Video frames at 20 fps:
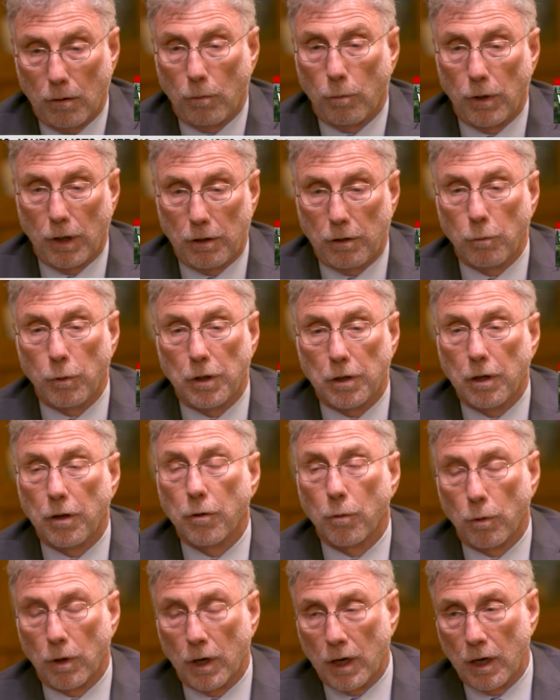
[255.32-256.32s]
we see
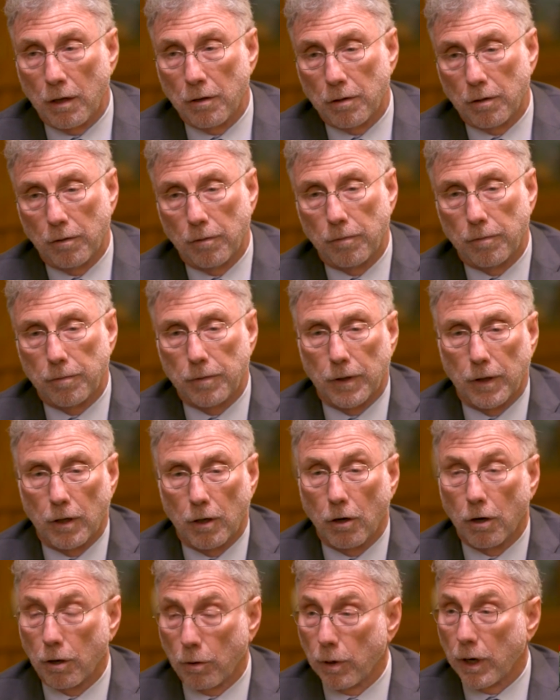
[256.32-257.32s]
the rise of
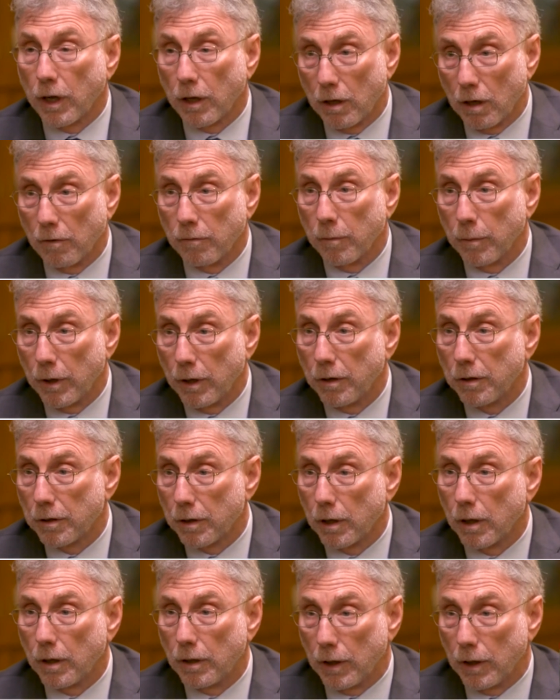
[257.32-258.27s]
autocratic governments,